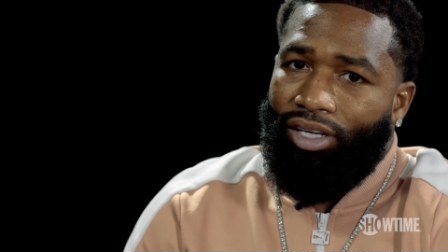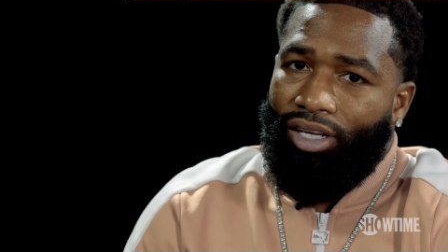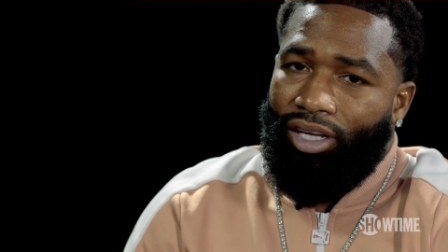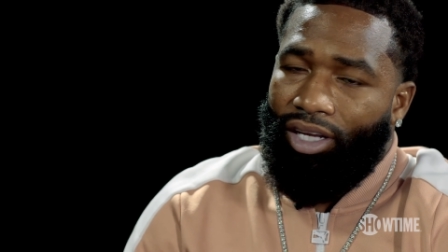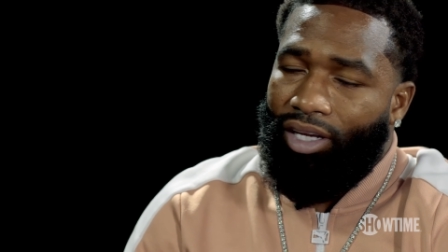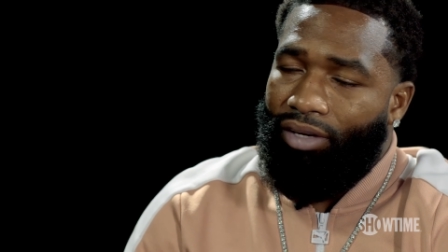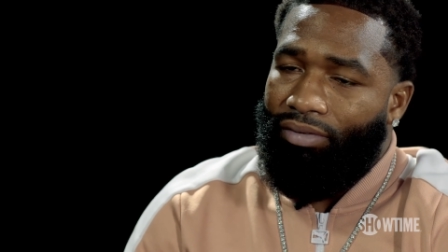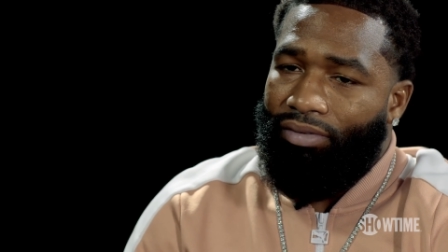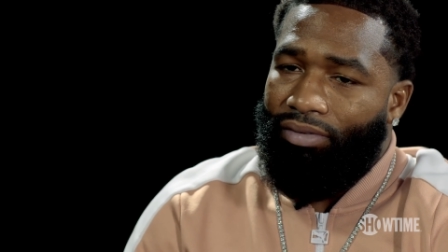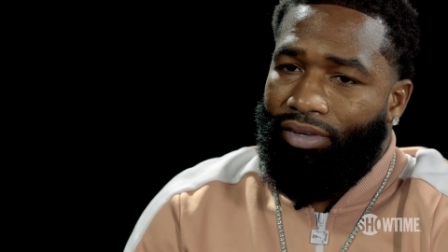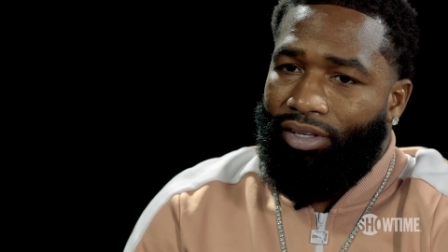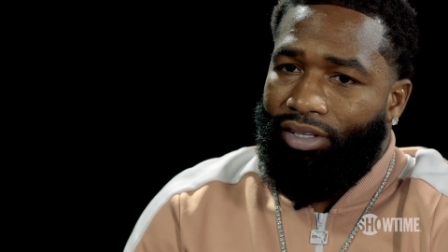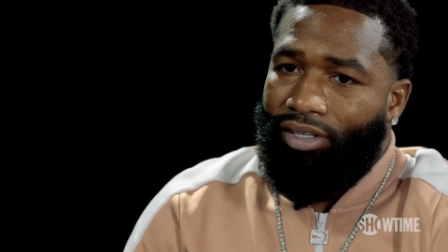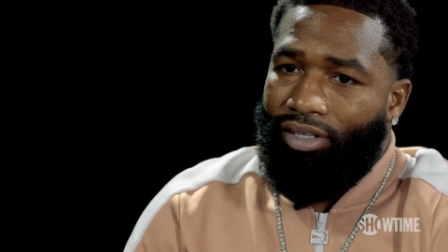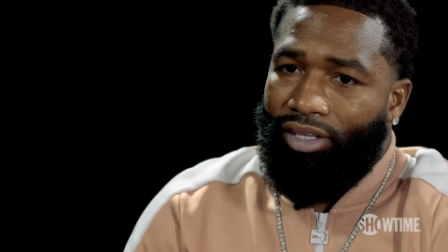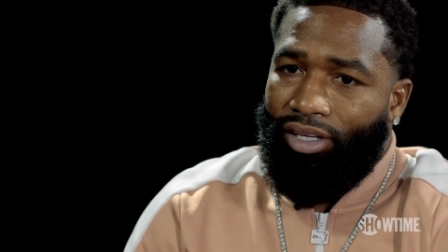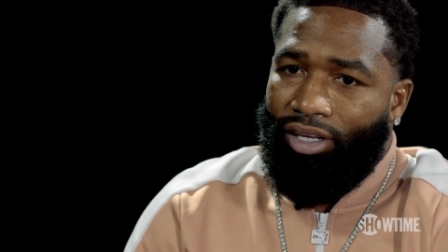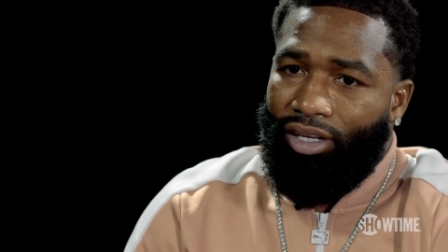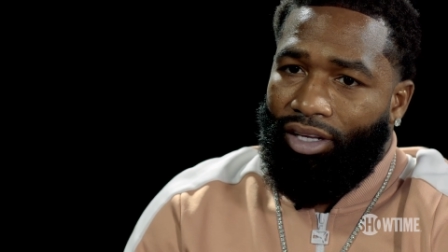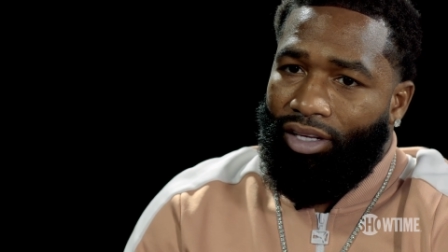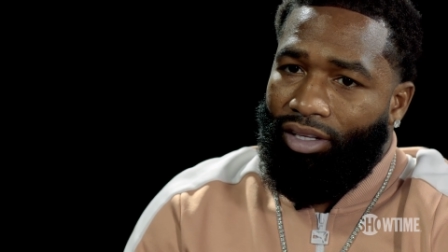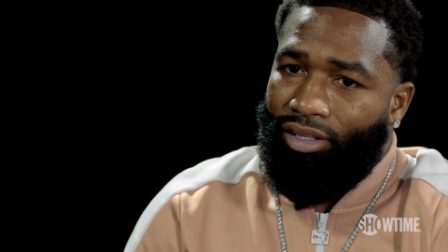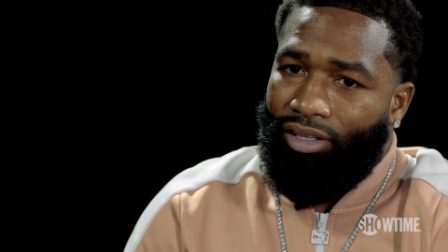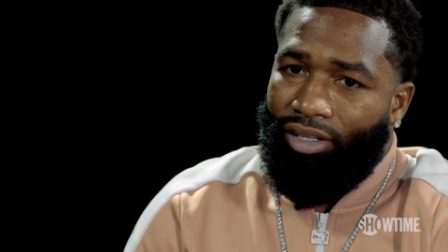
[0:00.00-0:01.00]
Even
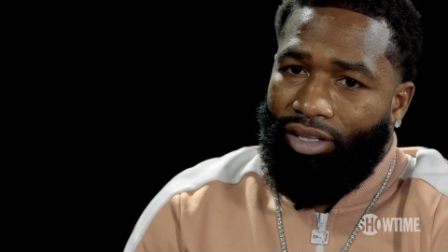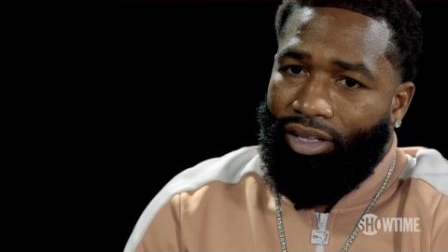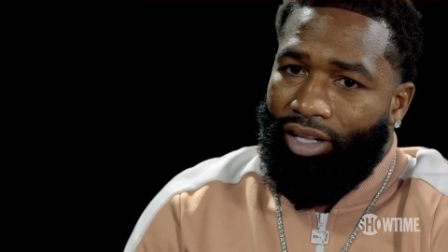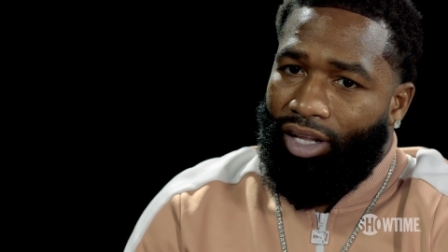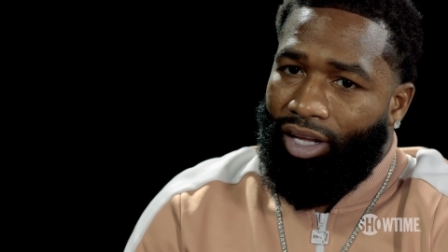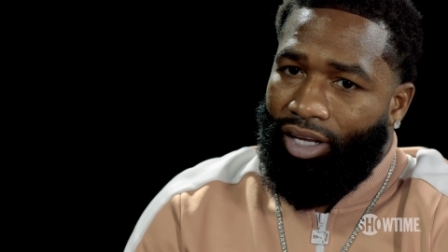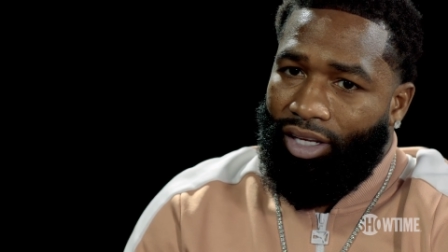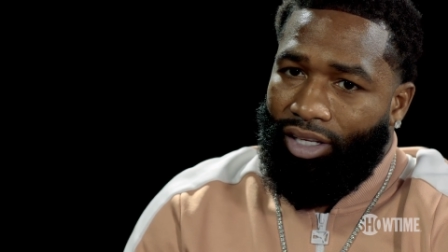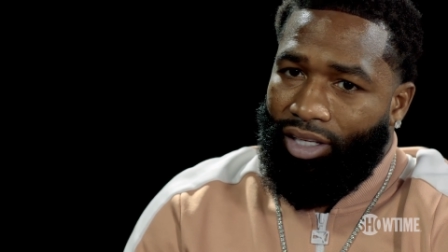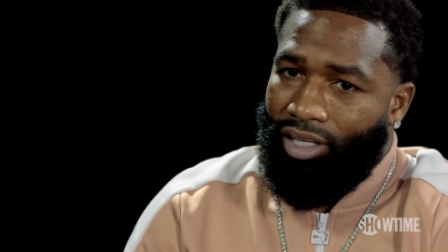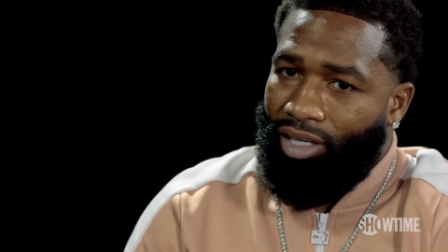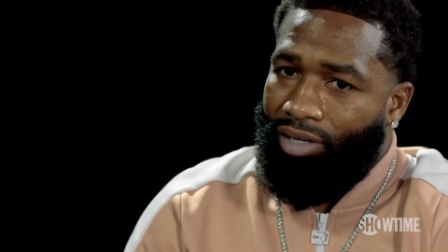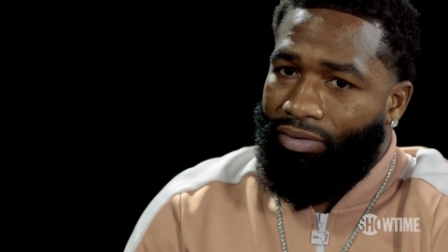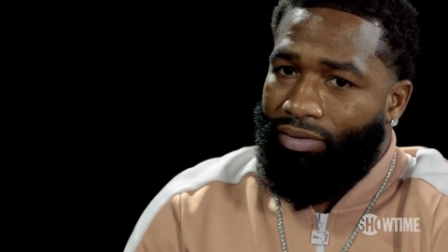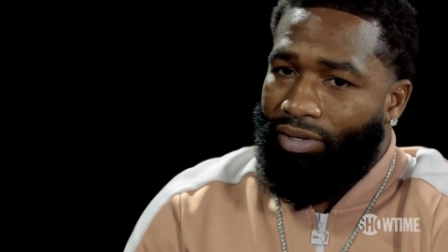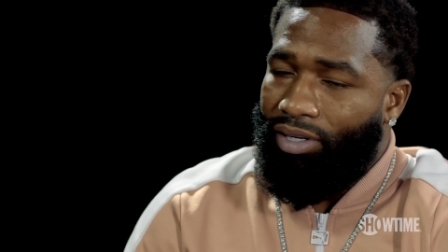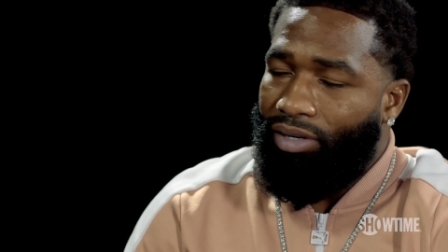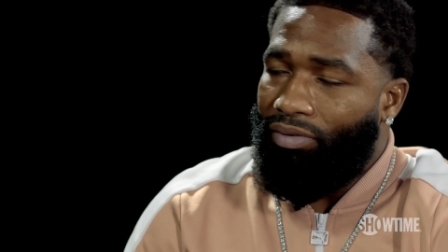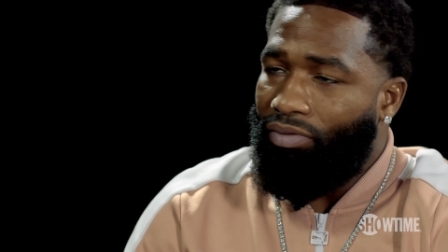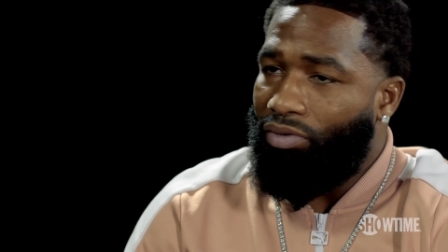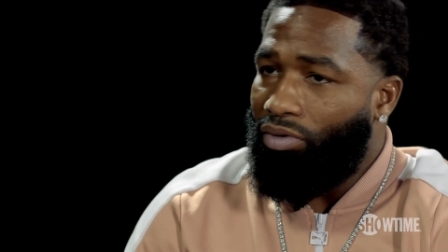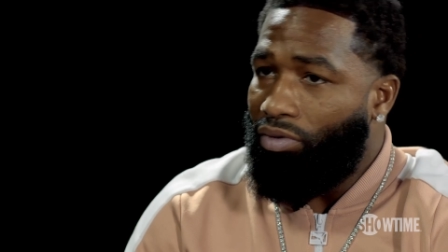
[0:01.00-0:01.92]
like even if